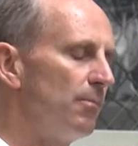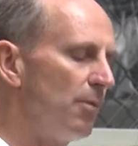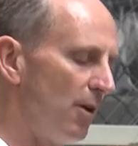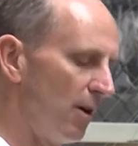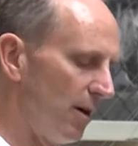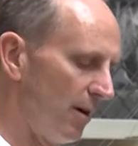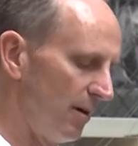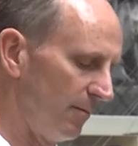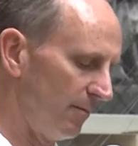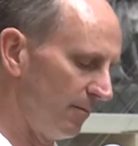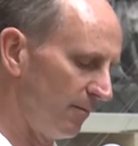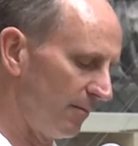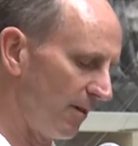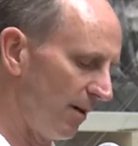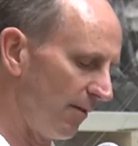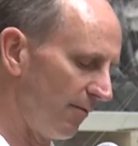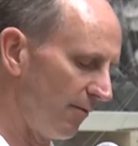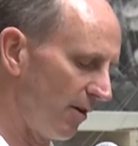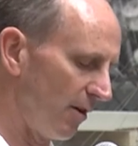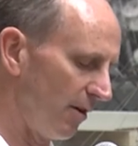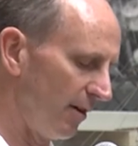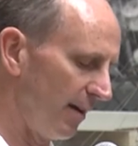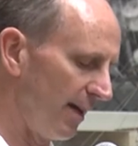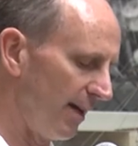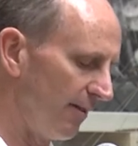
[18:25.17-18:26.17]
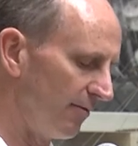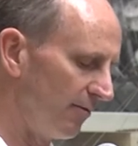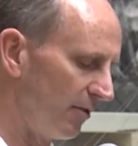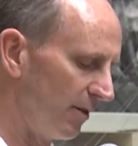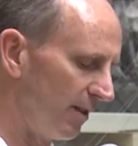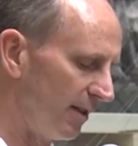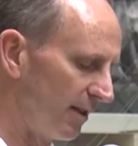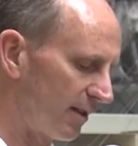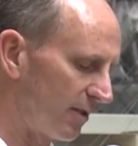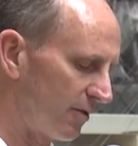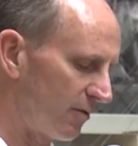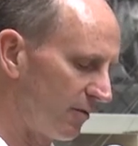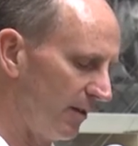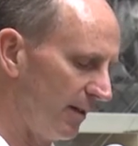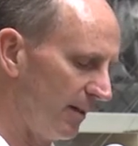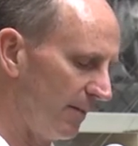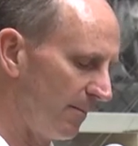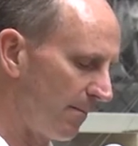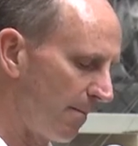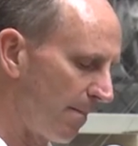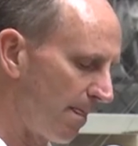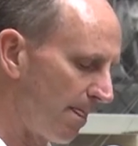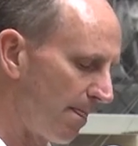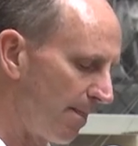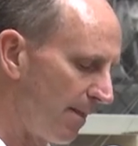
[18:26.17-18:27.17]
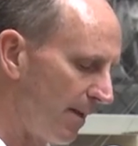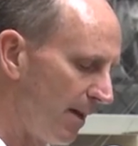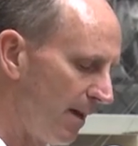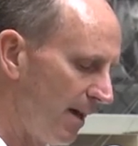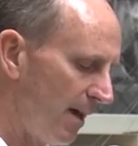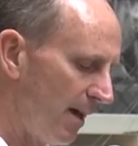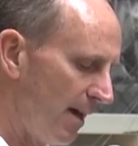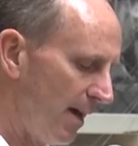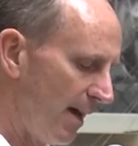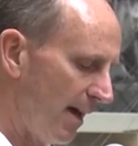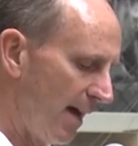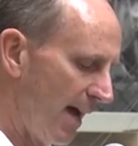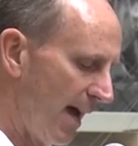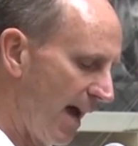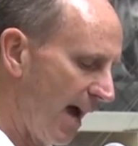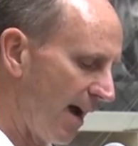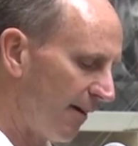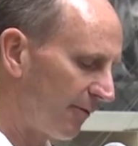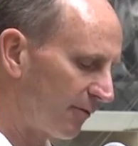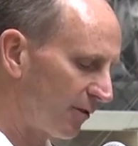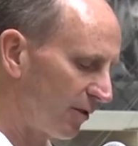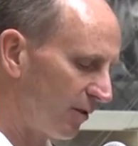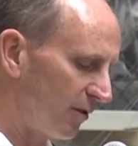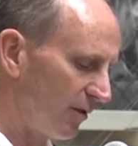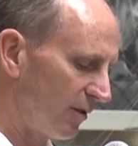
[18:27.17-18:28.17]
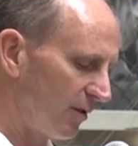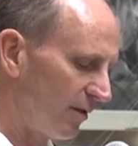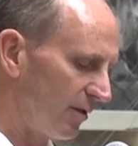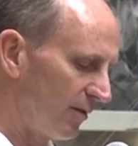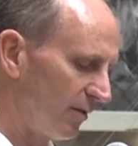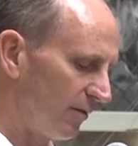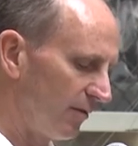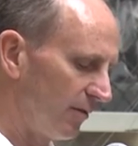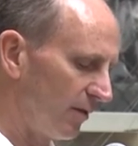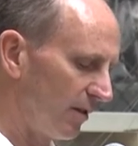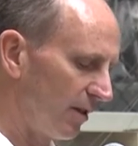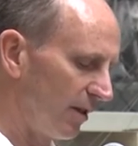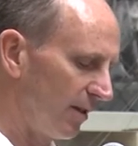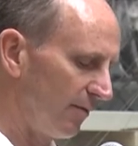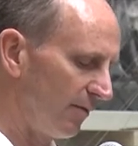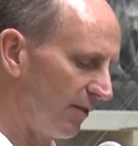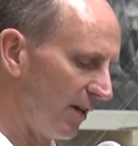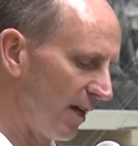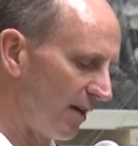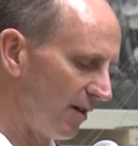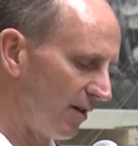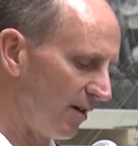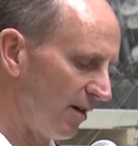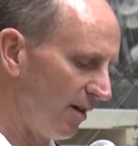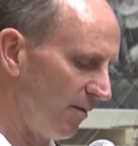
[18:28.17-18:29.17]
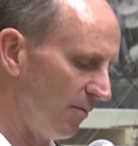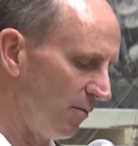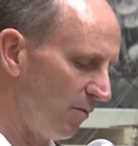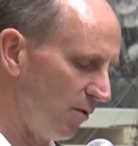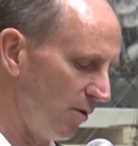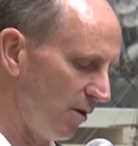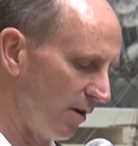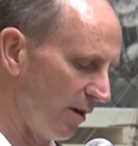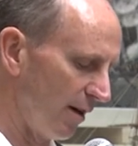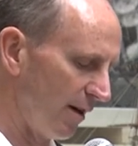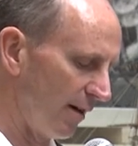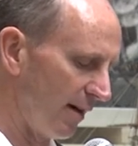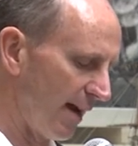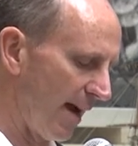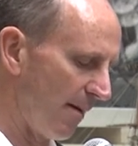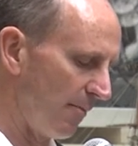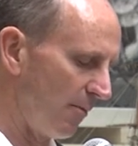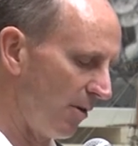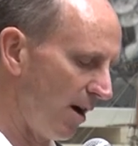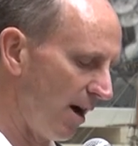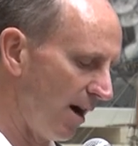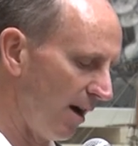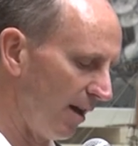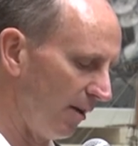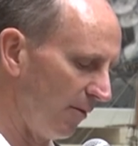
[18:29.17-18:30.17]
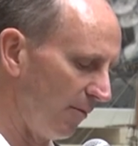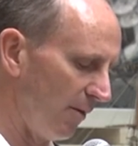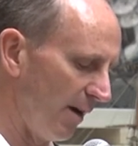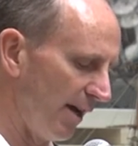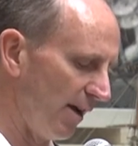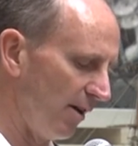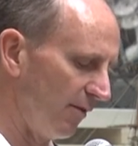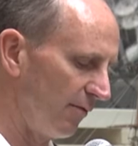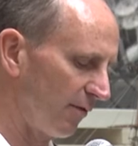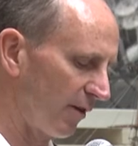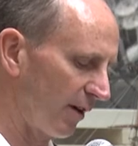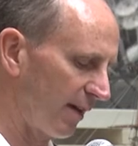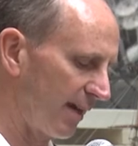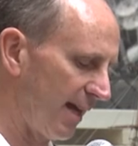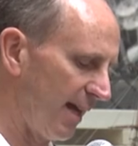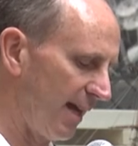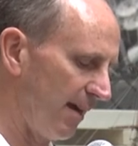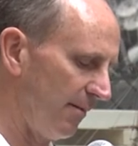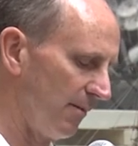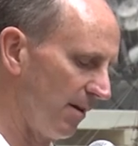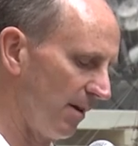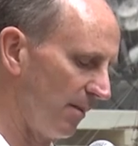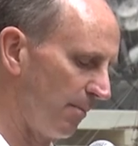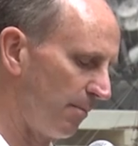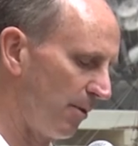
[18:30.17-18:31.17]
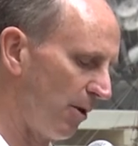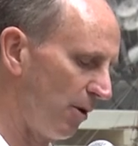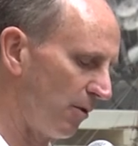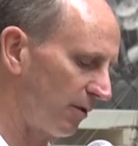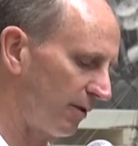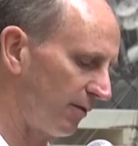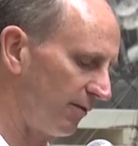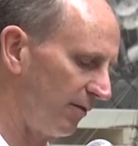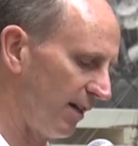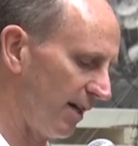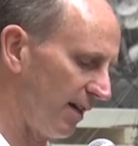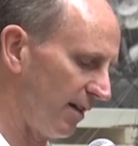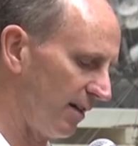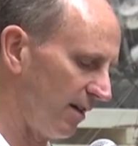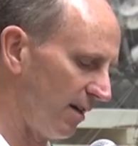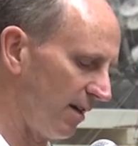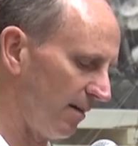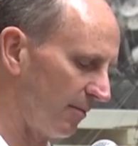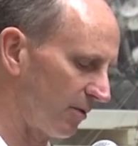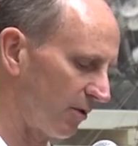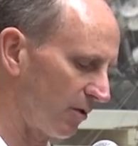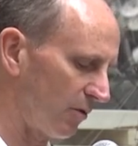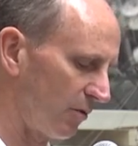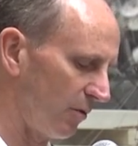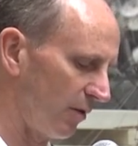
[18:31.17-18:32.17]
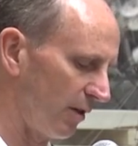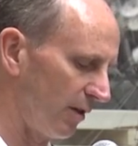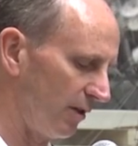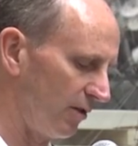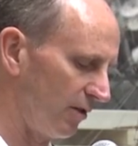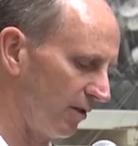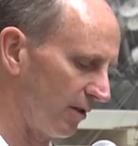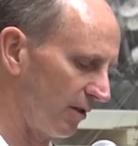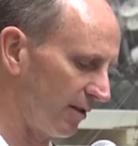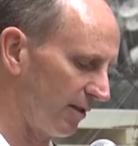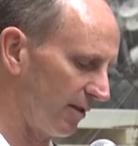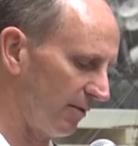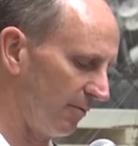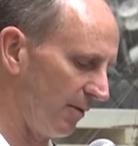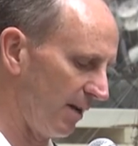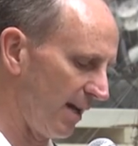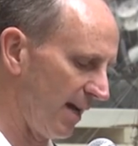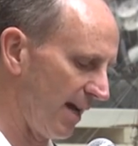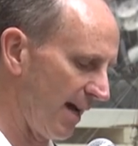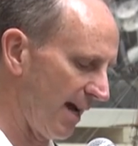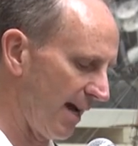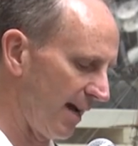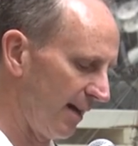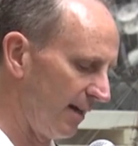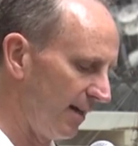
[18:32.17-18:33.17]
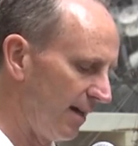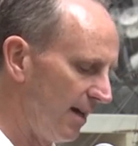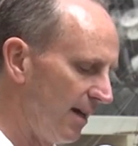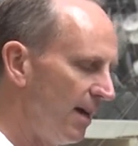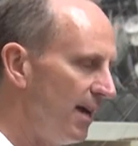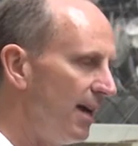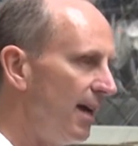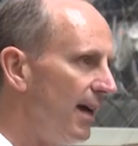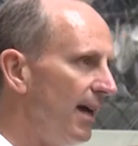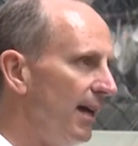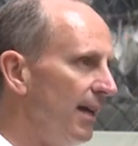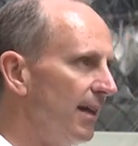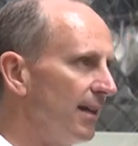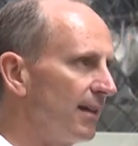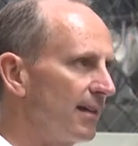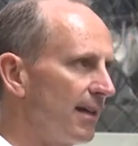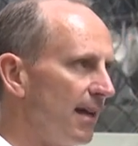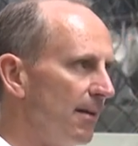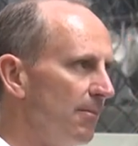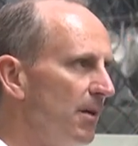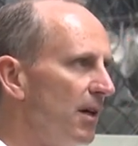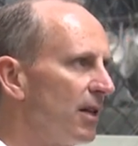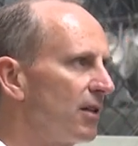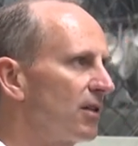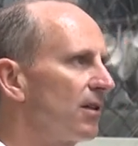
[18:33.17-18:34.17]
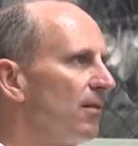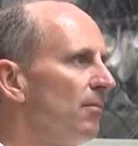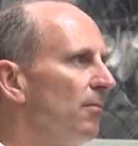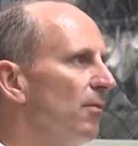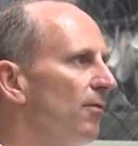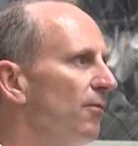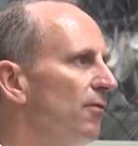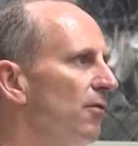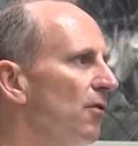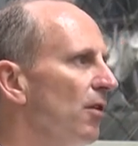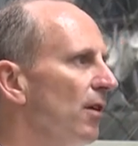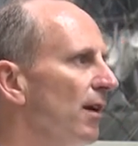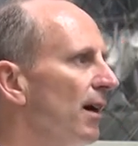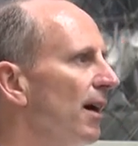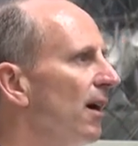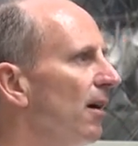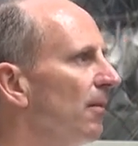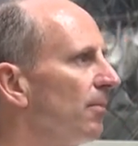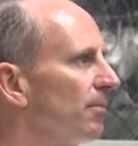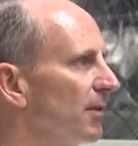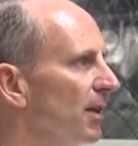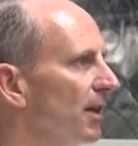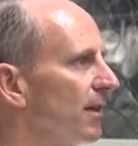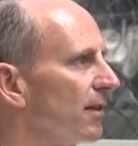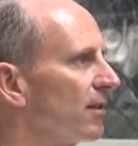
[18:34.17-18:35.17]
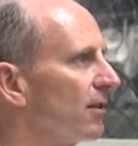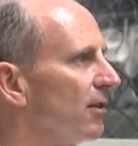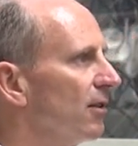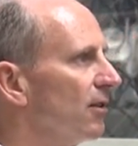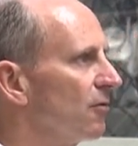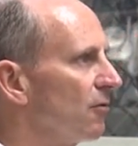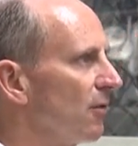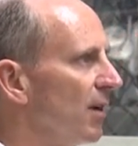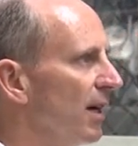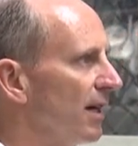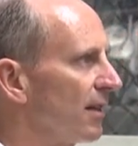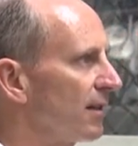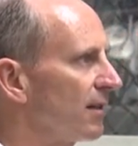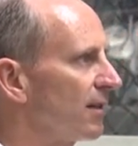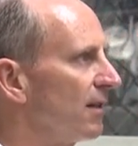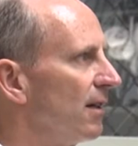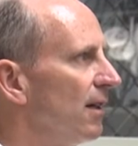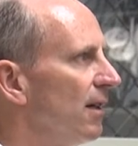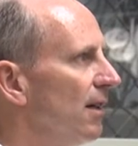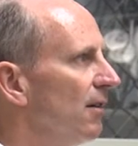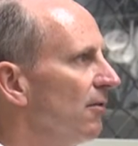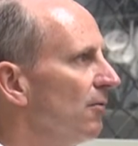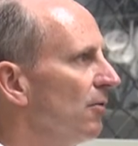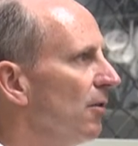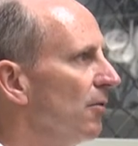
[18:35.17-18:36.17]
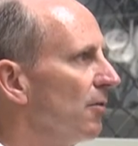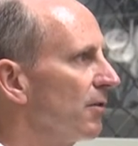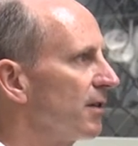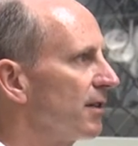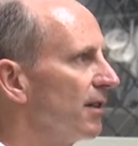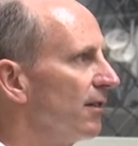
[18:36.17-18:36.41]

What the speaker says: part of our naval history. After the Vietnam War, Admiral Holloway overcame the post-Vietnam shortages that we had, and as I mentioned before, helped us address what was